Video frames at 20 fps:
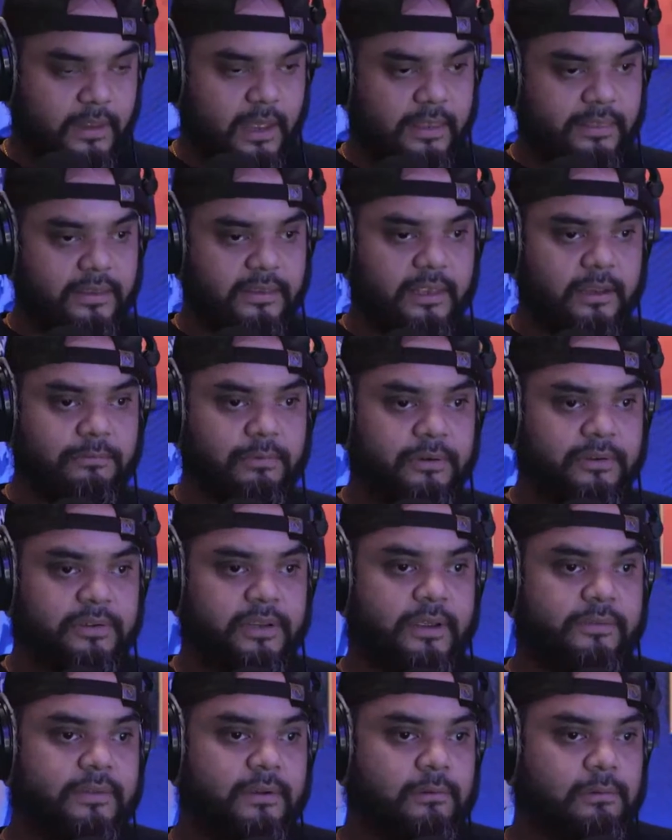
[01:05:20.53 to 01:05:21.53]
I think they
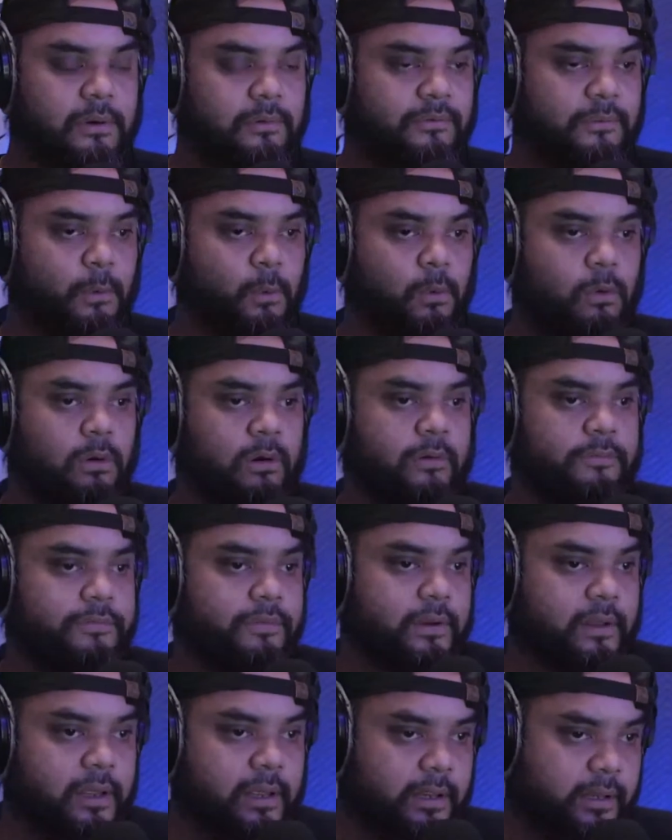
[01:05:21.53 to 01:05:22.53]
received a reward
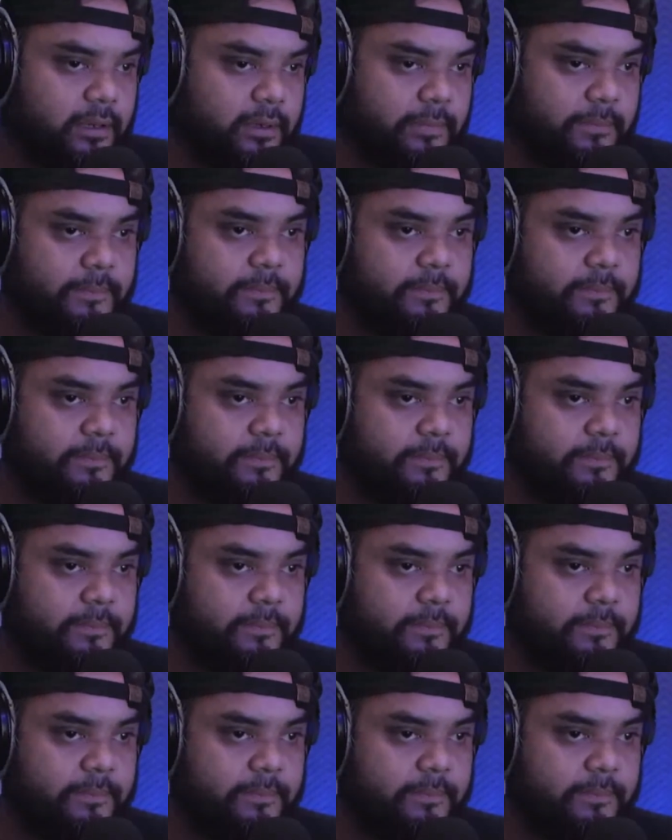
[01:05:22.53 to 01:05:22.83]
for like